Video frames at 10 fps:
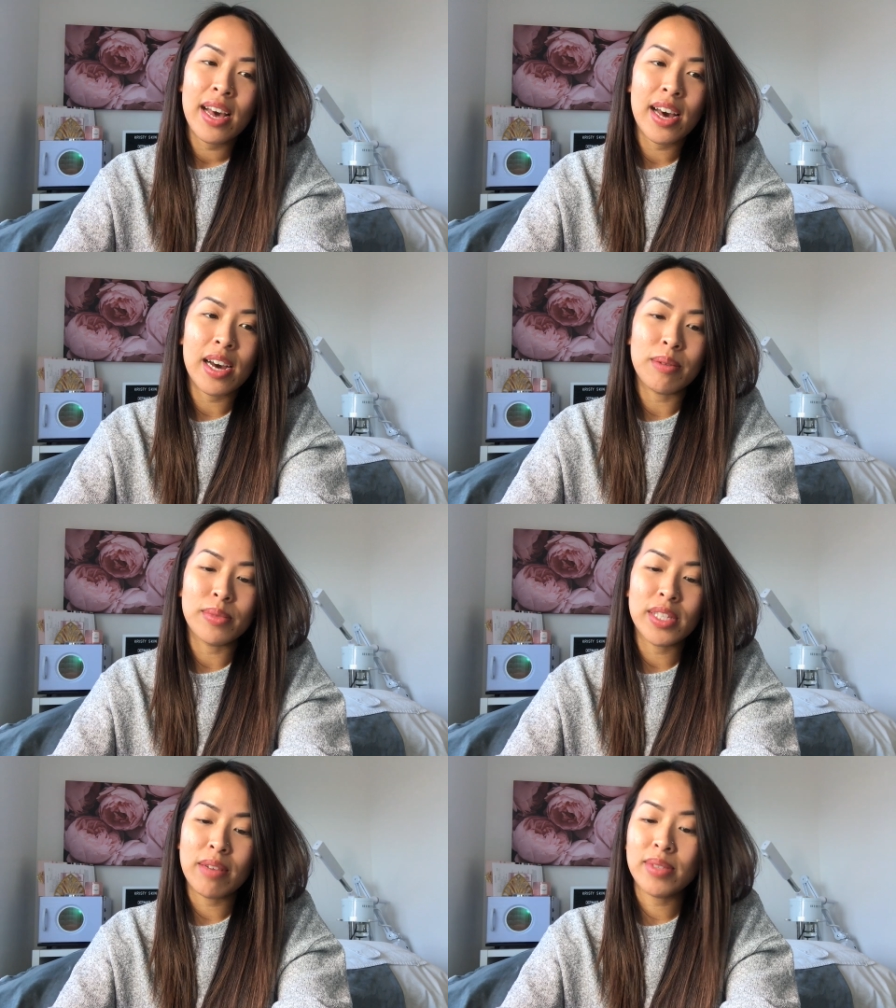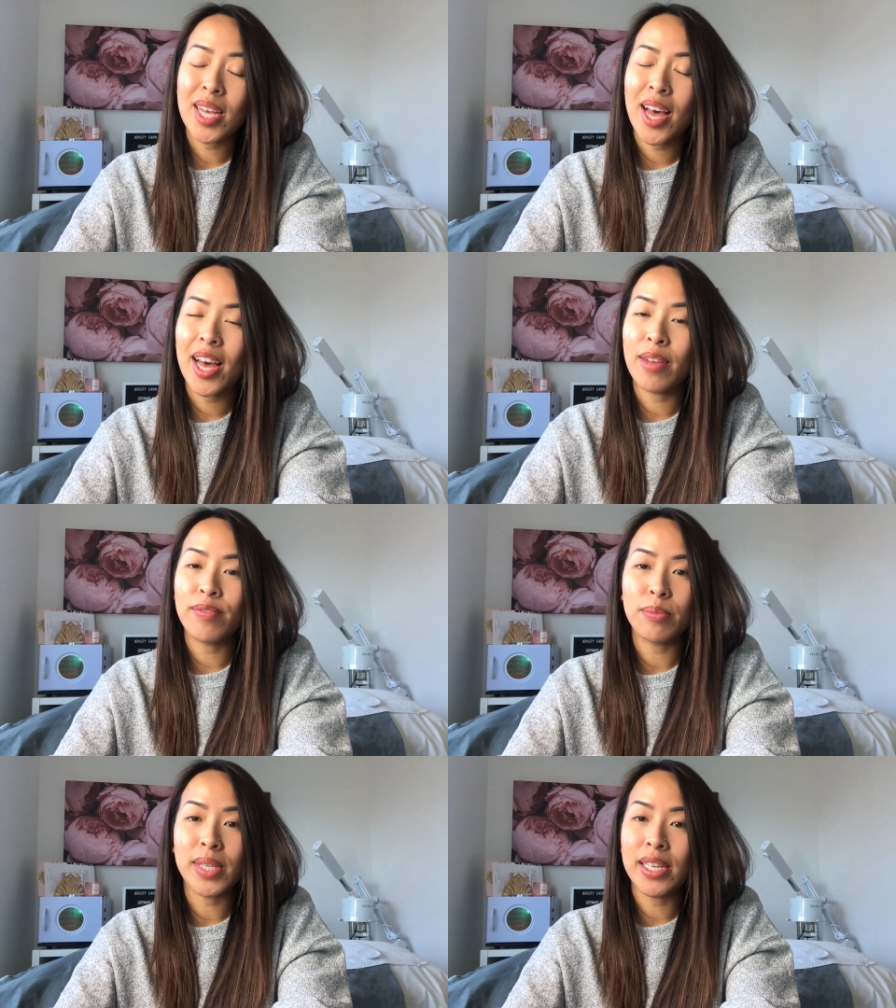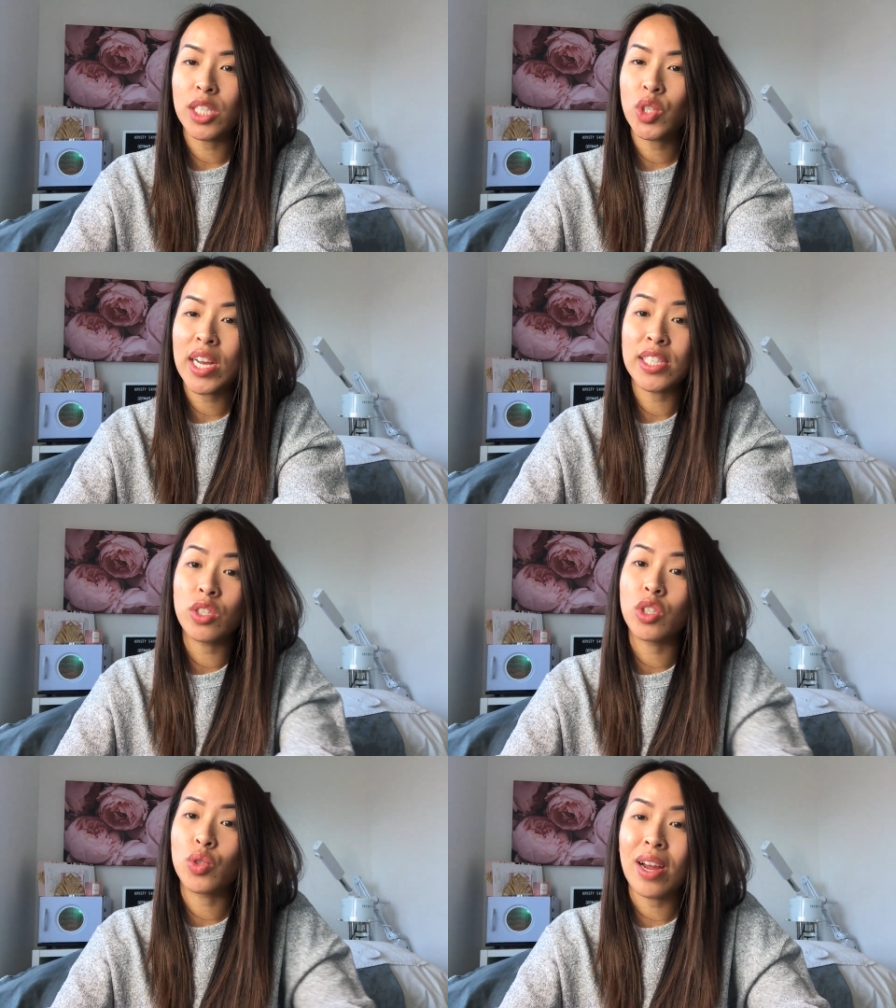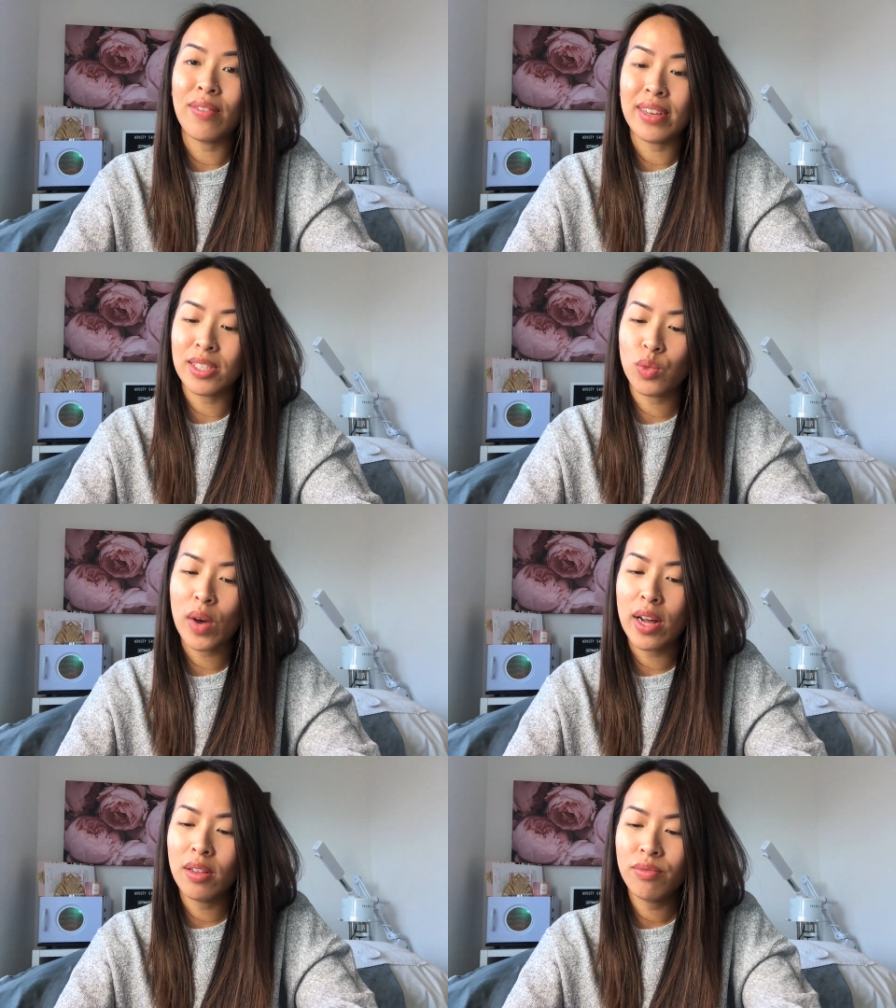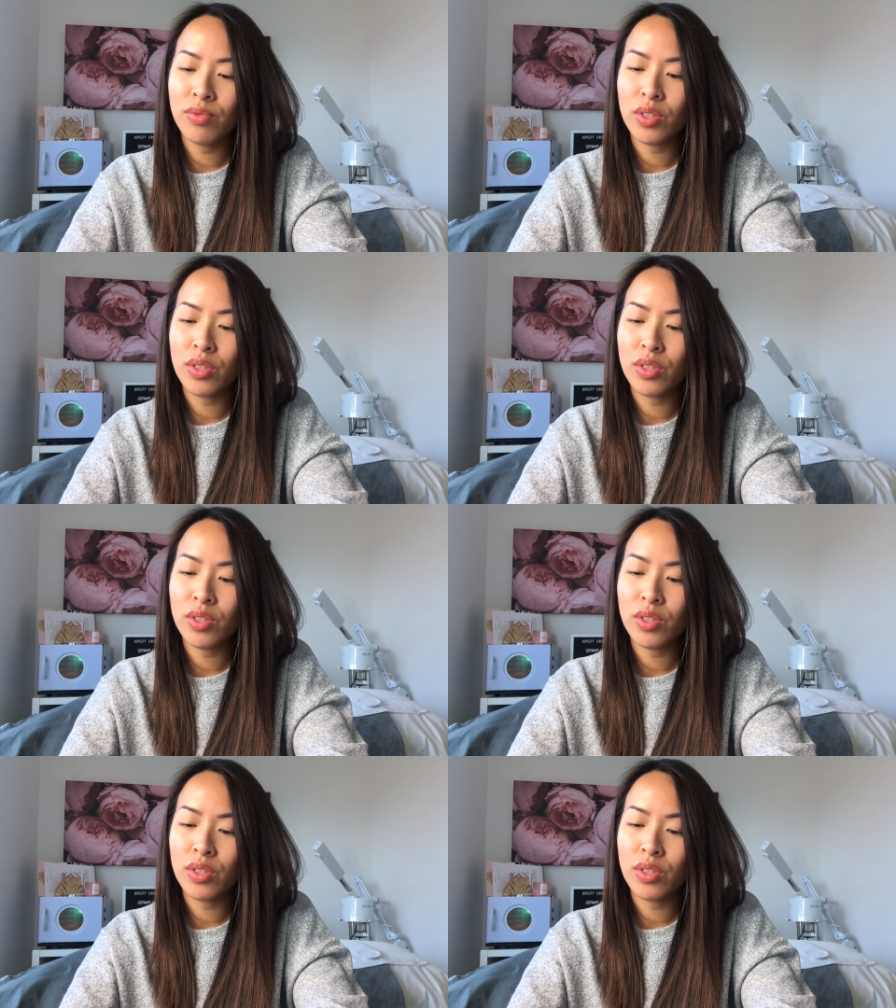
um, save time from taking transit or driving as well.